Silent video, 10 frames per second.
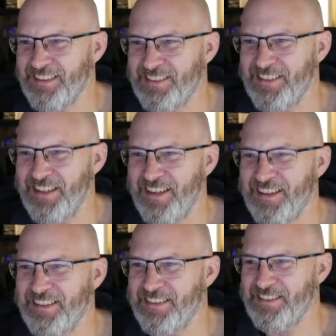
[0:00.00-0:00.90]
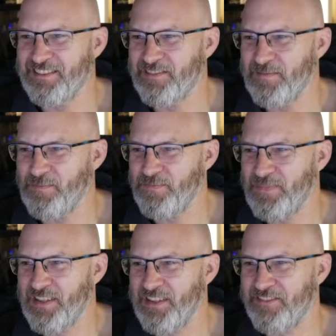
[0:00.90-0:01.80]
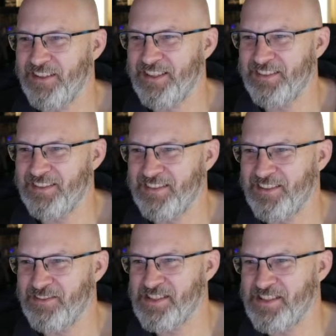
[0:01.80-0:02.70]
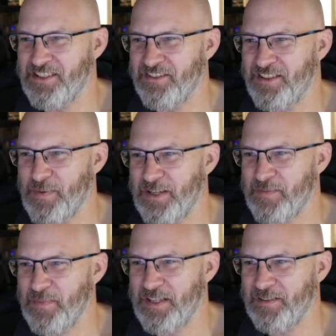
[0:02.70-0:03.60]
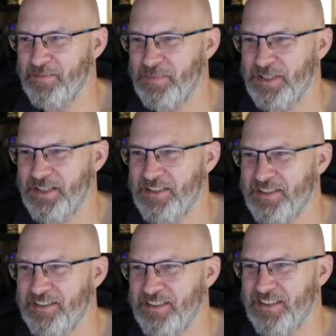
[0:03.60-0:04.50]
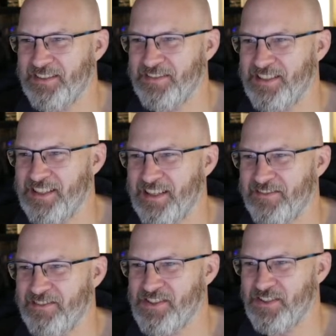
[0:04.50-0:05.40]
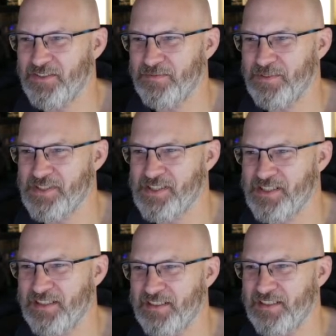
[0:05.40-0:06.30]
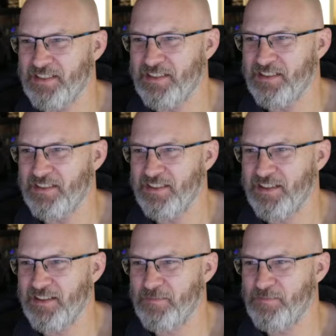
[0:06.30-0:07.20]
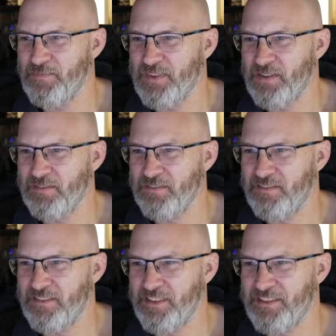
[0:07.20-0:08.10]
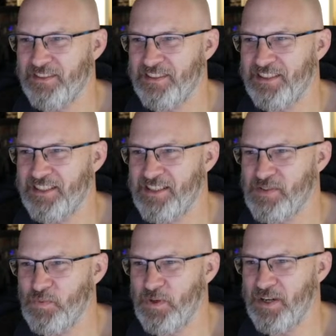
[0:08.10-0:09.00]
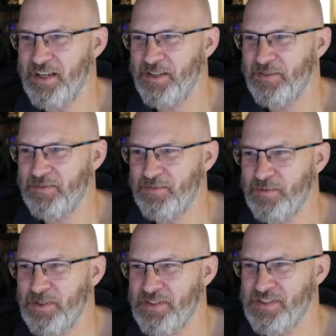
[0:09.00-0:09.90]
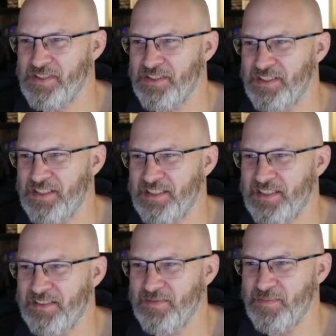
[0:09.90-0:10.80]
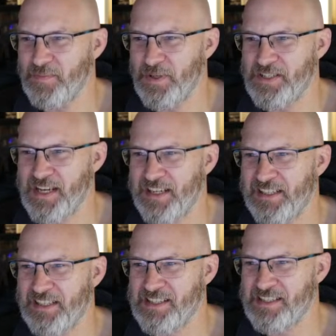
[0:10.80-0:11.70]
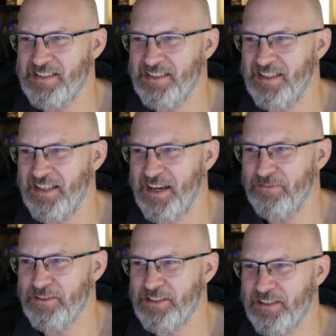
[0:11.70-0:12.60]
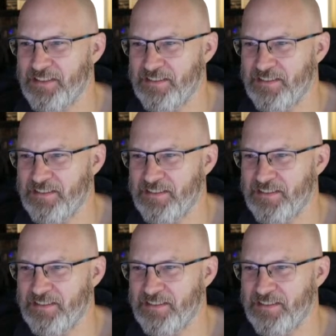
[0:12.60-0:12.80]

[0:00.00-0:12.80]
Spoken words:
Yeah. Anyway, it was a theory about the meaning behind it, and the end result was that, yeah, the thing is, why was the protagonist in Africa?